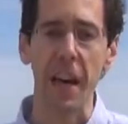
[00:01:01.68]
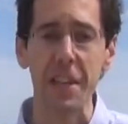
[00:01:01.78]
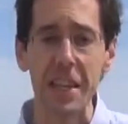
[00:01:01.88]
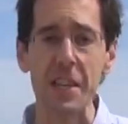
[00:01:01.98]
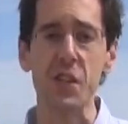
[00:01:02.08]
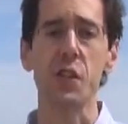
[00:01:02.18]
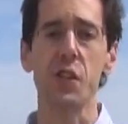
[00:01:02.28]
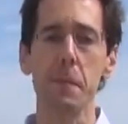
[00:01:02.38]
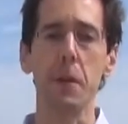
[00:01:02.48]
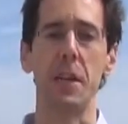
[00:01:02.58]
and needs
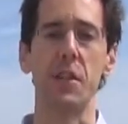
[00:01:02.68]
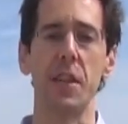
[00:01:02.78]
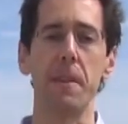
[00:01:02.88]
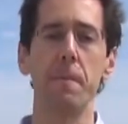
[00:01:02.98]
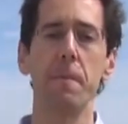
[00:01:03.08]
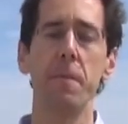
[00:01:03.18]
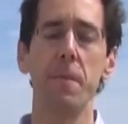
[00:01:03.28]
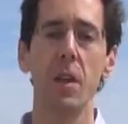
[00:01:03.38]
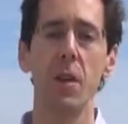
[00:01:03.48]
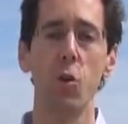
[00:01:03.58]
stimulating,
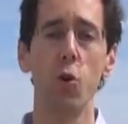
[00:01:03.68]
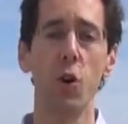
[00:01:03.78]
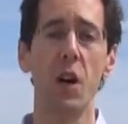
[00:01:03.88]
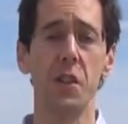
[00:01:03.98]
or